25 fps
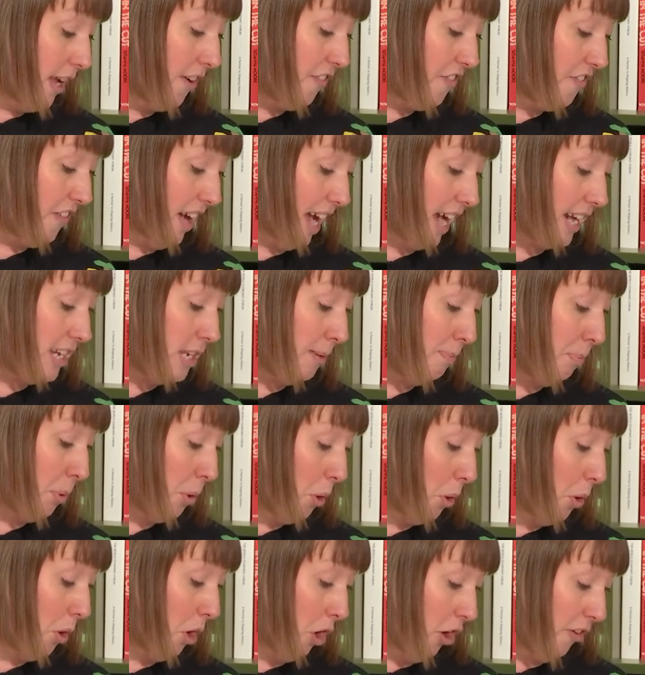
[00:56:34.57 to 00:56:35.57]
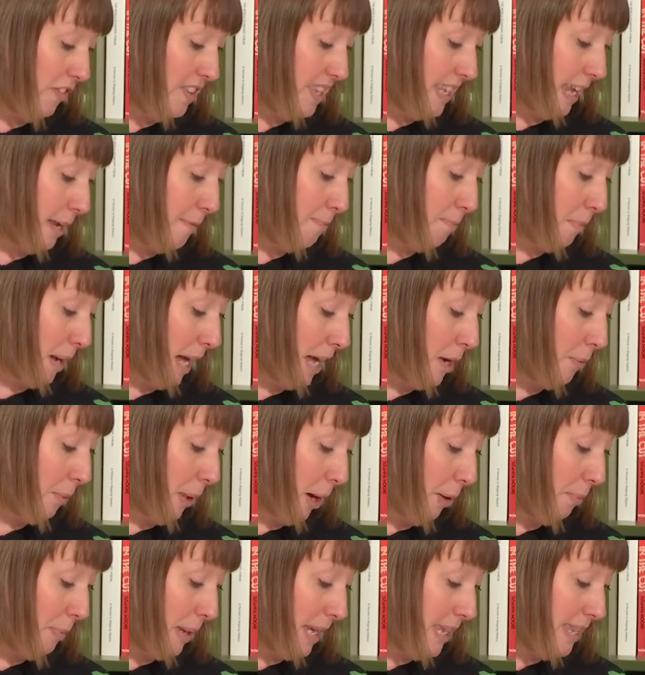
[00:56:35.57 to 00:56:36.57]
In fact, a poor Ofsted
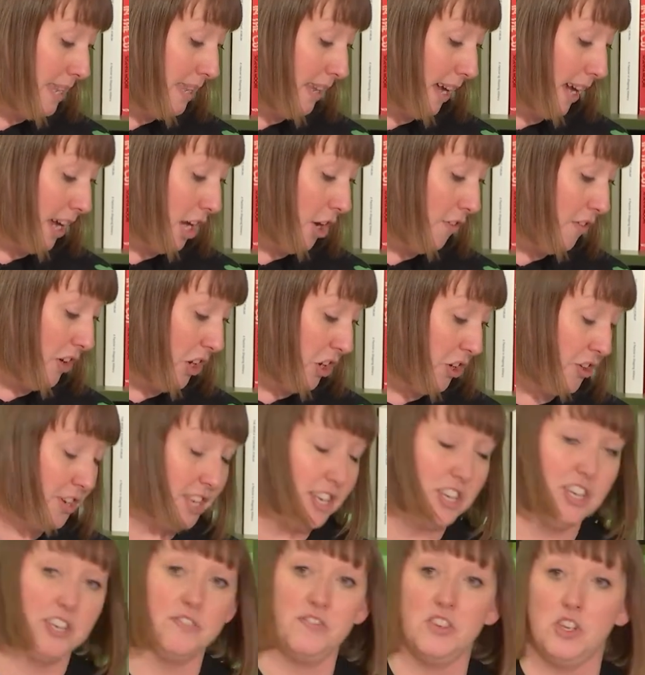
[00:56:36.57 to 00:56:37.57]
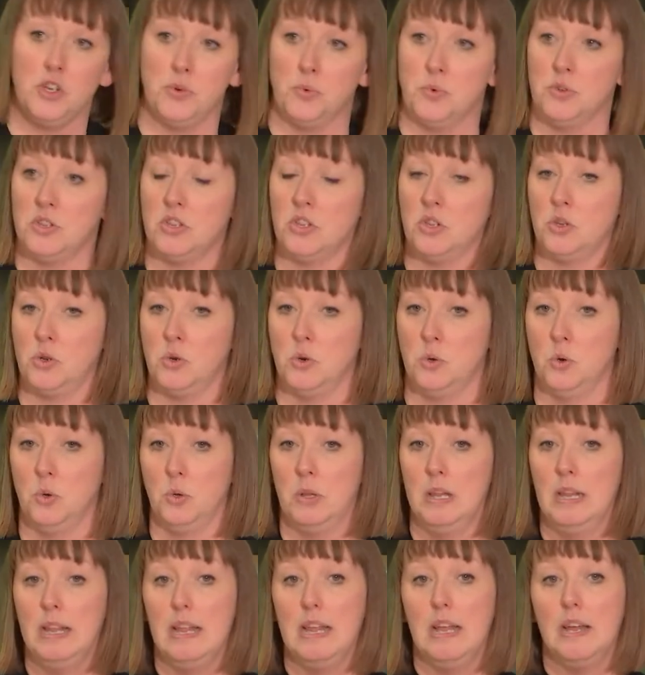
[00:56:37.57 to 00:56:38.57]
might well be a sign of a good individual
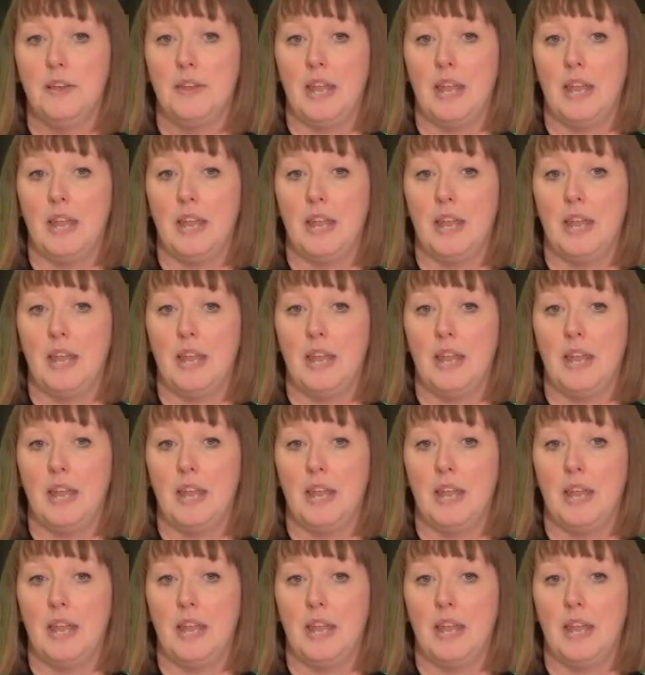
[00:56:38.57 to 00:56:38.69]
school.